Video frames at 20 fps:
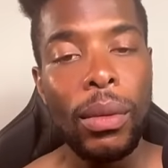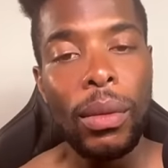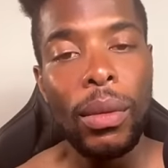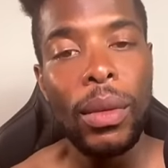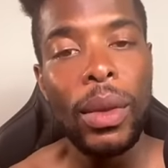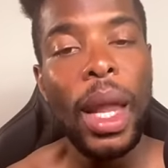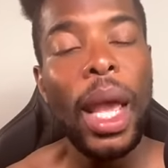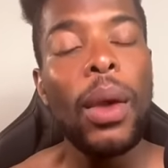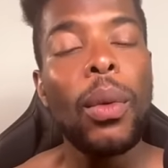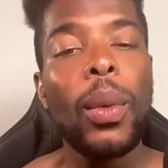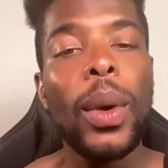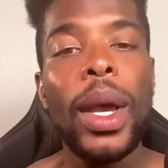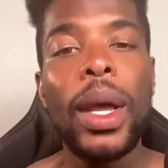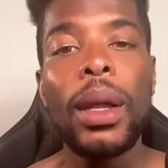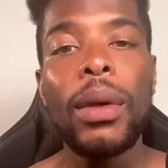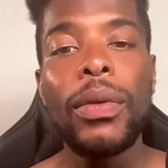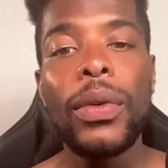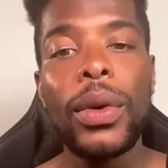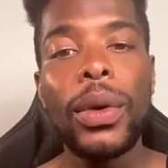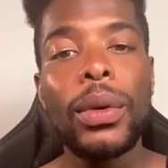They
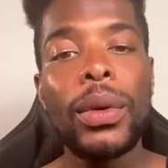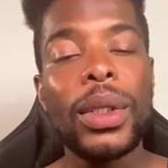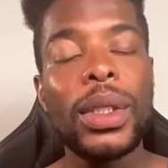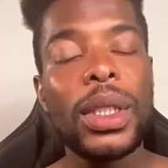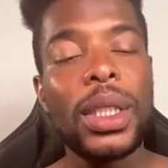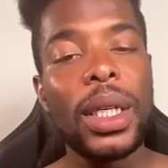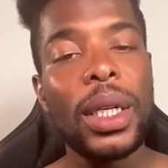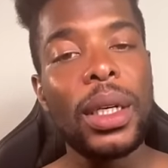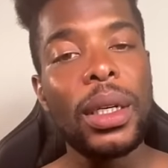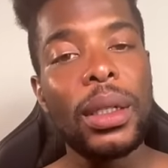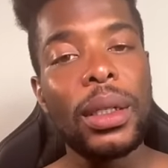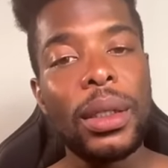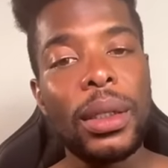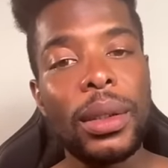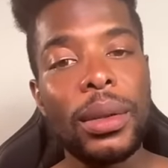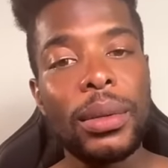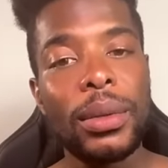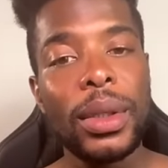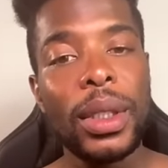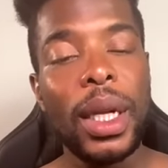ready for you to tell
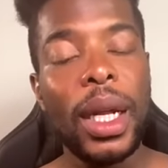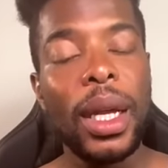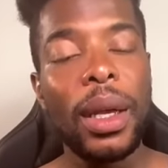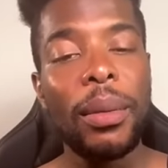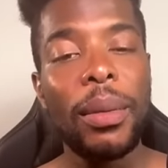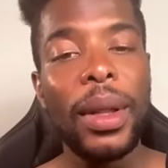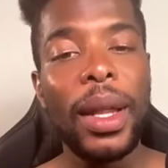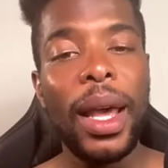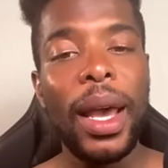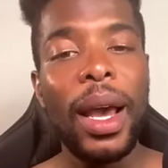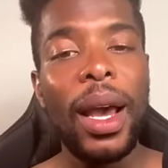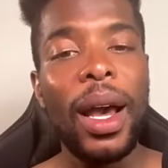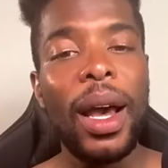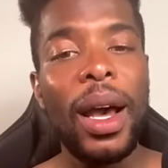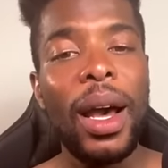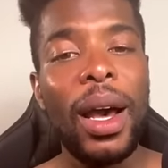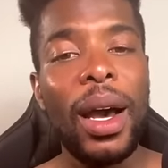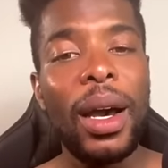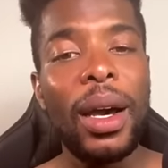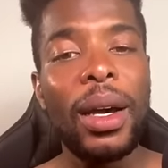them so they can be like,
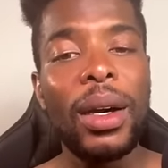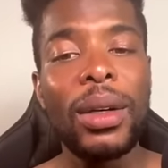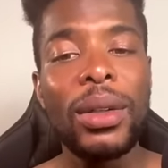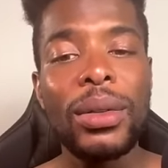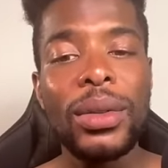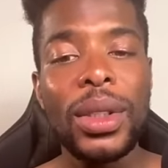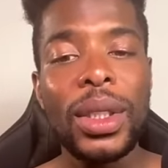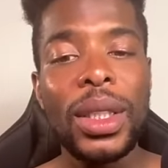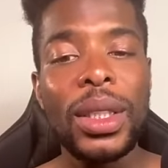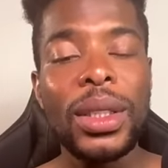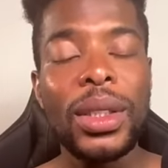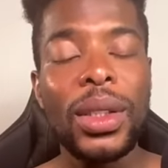oh, it's